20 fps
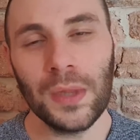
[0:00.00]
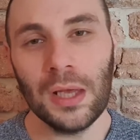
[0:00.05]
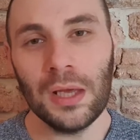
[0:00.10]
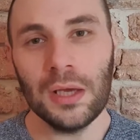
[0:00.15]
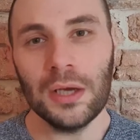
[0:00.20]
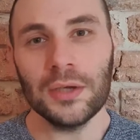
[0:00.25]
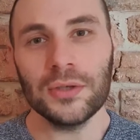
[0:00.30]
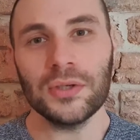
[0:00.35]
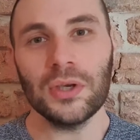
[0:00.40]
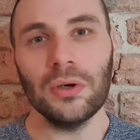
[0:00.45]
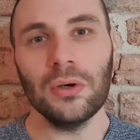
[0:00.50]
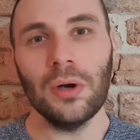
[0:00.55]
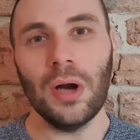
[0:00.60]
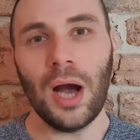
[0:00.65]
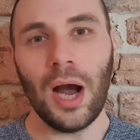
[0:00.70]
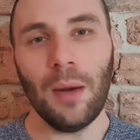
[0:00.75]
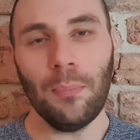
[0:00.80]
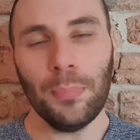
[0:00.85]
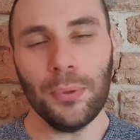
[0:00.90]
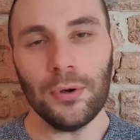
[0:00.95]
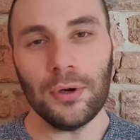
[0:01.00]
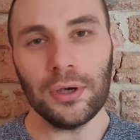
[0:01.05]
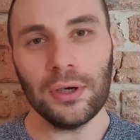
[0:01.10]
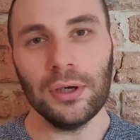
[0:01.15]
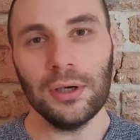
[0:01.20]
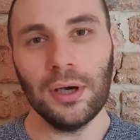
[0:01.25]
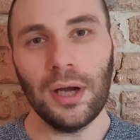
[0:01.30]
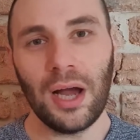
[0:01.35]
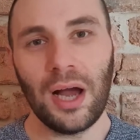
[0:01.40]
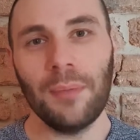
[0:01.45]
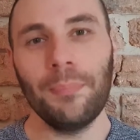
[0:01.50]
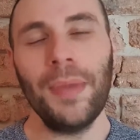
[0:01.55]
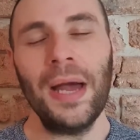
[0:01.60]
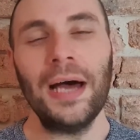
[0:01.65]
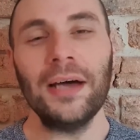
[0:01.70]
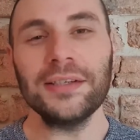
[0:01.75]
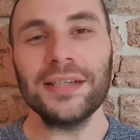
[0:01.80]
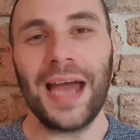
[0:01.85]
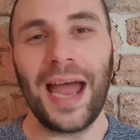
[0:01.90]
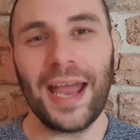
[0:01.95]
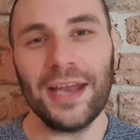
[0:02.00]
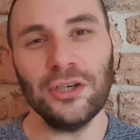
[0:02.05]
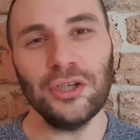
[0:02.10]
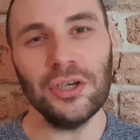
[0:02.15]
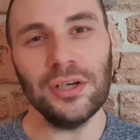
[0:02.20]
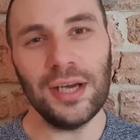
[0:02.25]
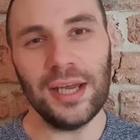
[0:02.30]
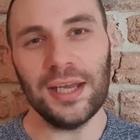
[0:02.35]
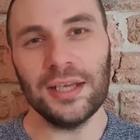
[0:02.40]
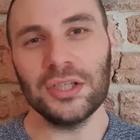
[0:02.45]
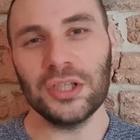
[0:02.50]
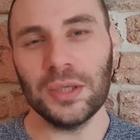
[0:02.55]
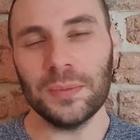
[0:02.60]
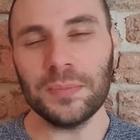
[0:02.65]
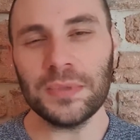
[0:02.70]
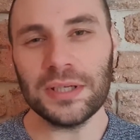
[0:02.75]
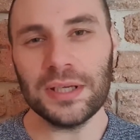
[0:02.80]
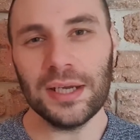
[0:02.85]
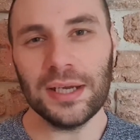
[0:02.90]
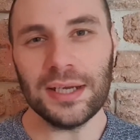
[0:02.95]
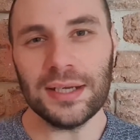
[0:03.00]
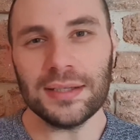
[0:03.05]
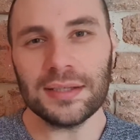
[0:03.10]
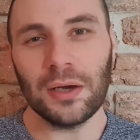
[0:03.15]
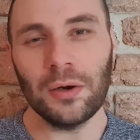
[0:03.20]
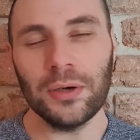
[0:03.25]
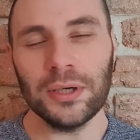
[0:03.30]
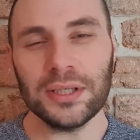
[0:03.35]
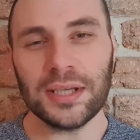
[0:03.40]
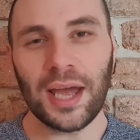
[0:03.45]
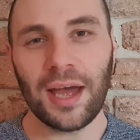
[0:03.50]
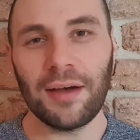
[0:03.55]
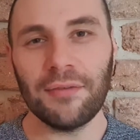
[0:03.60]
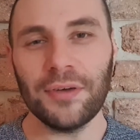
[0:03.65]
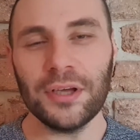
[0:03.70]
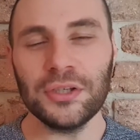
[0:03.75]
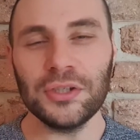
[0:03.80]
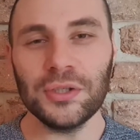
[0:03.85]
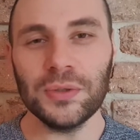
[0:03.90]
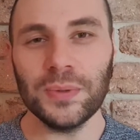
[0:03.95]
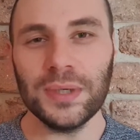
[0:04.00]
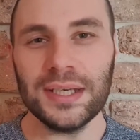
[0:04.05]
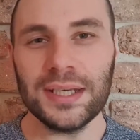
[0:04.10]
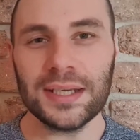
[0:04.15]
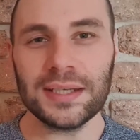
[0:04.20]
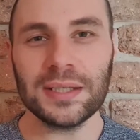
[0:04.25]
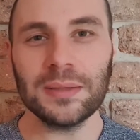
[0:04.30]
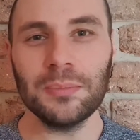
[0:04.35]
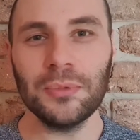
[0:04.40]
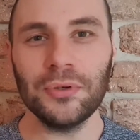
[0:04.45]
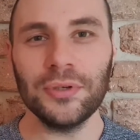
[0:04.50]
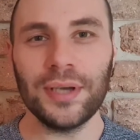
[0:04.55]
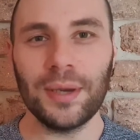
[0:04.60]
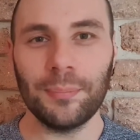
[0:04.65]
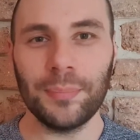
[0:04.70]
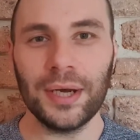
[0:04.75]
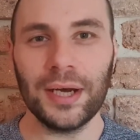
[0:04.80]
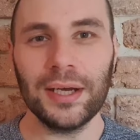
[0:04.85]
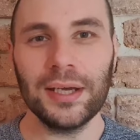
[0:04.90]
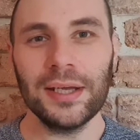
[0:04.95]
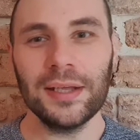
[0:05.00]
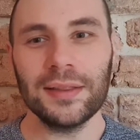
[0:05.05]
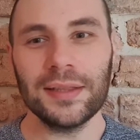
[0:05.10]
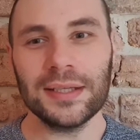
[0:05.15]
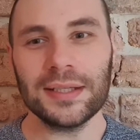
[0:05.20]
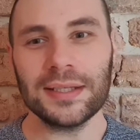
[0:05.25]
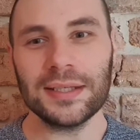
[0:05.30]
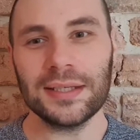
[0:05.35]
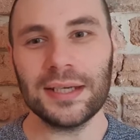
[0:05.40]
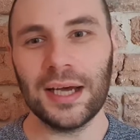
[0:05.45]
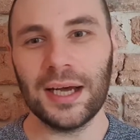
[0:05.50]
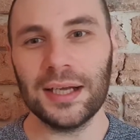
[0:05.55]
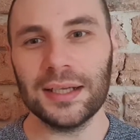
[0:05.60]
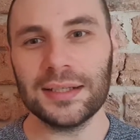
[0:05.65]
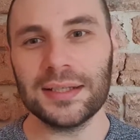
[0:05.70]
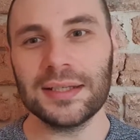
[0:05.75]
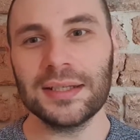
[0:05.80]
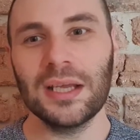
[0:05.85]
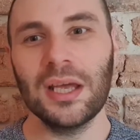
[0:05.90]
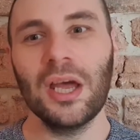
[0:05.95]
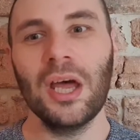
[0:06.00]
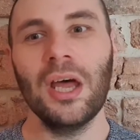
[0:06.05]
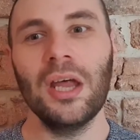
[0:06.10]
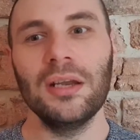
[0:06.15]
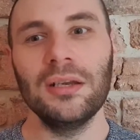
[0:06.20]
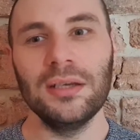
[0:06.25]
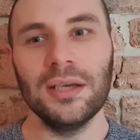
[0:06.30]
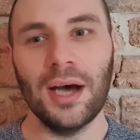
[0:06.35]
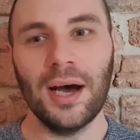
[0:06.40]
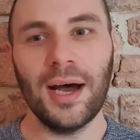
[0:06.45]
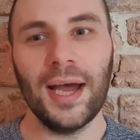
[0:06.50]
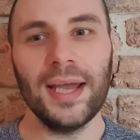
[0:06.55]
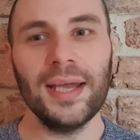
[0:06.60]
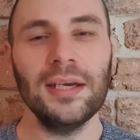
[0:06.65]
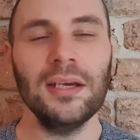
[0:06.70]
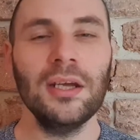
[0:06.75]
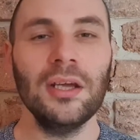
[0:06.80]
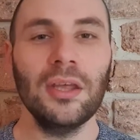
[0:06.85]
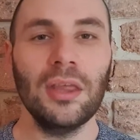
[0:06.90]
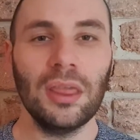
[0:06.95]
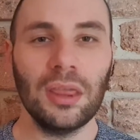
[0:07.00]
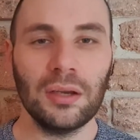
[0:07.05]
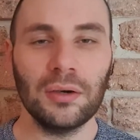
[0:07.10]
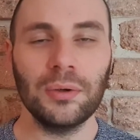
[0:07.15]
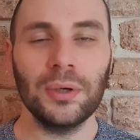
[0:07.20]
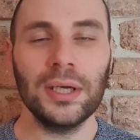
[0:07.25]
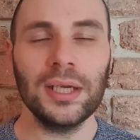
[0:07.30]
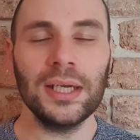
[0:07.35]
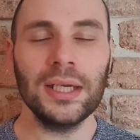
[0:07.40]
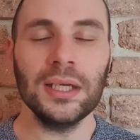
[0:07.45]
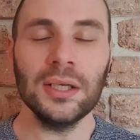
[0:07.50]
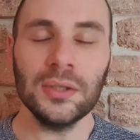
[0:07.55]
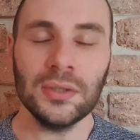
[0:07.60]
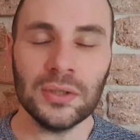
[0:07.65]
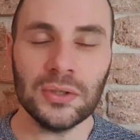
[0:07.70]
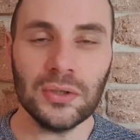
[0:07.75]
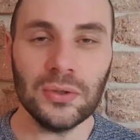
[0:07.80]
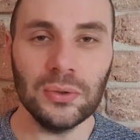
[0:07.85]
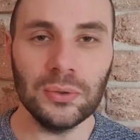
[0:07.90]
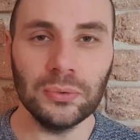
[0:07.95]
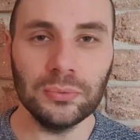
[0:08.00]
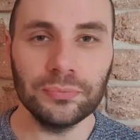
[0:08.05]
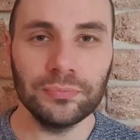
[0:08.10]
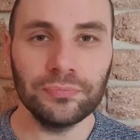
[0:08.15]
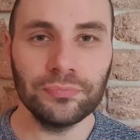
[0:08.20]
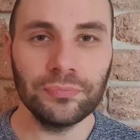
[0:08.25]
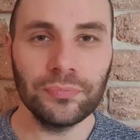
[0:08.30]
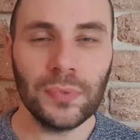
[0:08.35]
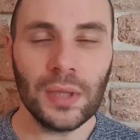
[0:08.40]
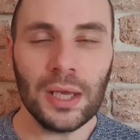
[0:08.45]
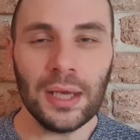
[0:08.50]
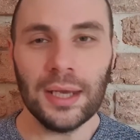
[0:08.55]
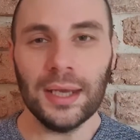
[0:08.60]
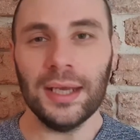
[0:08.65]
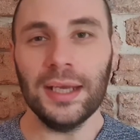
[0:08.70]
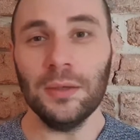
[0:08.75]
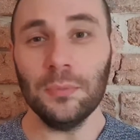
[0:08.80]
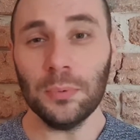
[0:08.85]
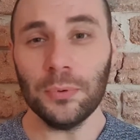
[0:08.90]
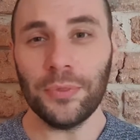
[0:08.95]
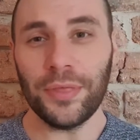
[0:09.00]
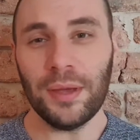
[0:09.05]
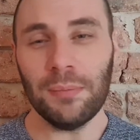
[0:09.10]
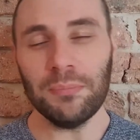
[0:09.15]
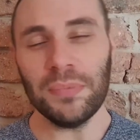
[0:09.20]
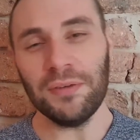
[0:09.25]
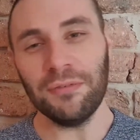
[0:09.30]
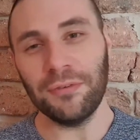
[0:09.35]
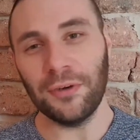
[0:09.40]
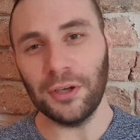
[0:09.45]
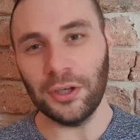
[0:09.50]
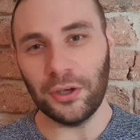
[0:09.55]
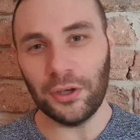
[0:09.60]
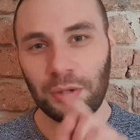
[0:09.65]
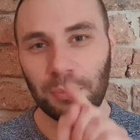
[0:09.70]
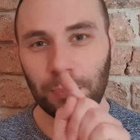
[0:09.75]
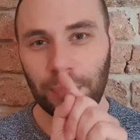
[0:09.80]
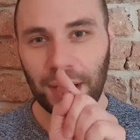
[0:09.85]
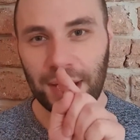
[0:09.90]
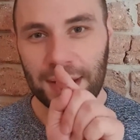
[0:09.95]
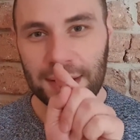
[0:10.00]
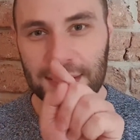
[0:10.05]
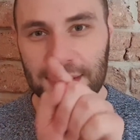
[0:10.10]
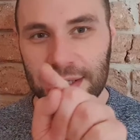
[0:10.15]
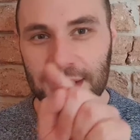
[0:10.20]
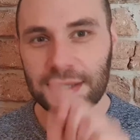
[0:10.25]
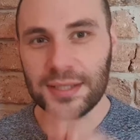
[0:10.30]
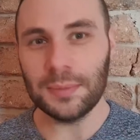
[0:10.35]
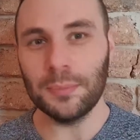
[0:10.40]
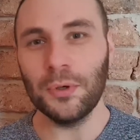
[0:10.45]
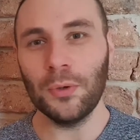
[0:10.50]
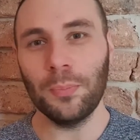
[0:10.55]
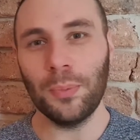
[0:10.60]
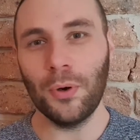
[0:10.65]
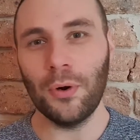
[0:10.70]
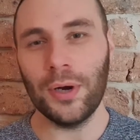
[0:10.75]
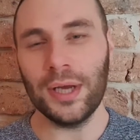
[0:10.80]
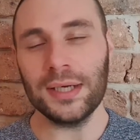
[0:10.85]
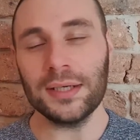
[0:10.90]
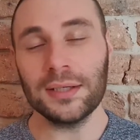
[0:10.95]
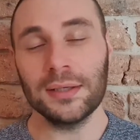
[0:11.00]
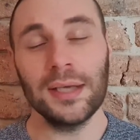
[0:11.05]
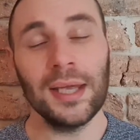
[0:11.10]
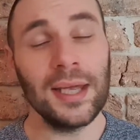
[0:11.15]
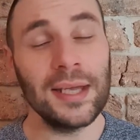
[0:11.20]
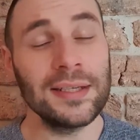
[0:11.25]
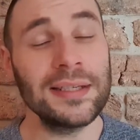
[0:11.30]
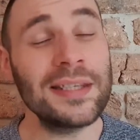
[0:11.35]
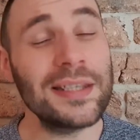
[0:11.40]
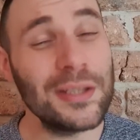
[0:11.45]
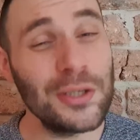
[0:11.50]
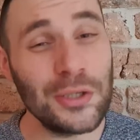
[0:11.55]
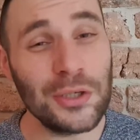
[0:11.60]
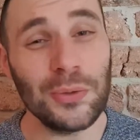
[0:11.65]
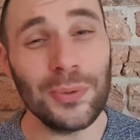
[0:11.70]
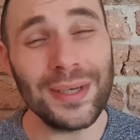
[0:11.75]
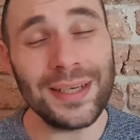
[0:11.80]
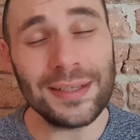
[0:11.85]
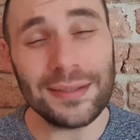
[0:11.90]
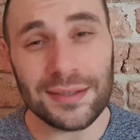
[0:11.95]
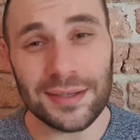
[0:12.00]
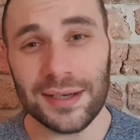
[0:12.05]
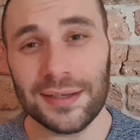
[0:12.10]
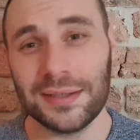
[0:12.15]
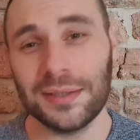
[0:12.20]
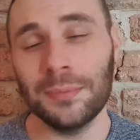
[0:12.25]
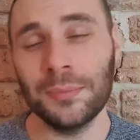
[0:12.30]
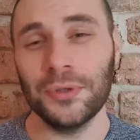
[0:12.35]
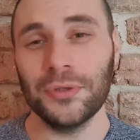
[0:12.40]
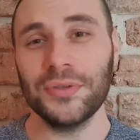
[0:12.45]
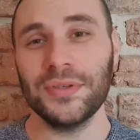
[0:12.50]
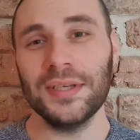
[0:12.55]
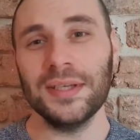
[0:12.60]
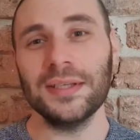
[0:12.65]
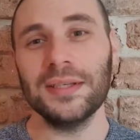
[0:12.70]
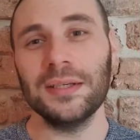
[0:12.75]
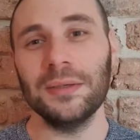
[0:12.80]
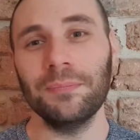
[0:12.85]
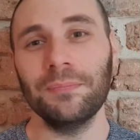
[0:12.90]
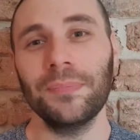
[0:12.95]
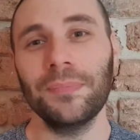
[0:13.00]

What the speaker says: So a book about ancient Egypt is going to have a Dewey Decimal number that starts 932. It will then be followed by a decimal point, hence the Dewey Decimal System.